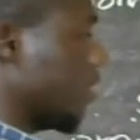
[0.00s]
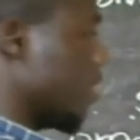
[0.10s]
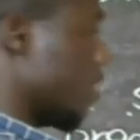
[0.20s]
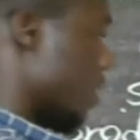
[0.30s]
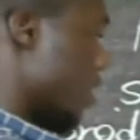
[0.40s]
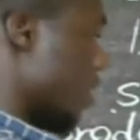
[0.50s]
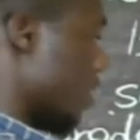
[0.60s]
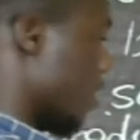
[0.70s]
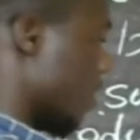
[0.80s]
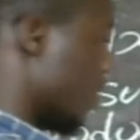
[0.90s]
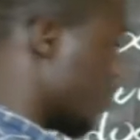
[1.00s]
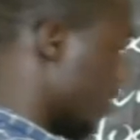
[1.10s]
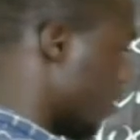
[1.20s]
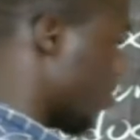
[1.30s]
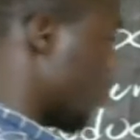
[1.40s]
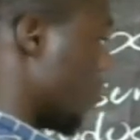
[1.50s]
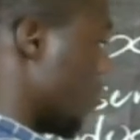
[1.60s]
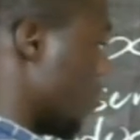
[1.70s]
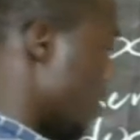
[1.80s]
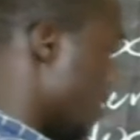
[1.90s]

Then that one is going to be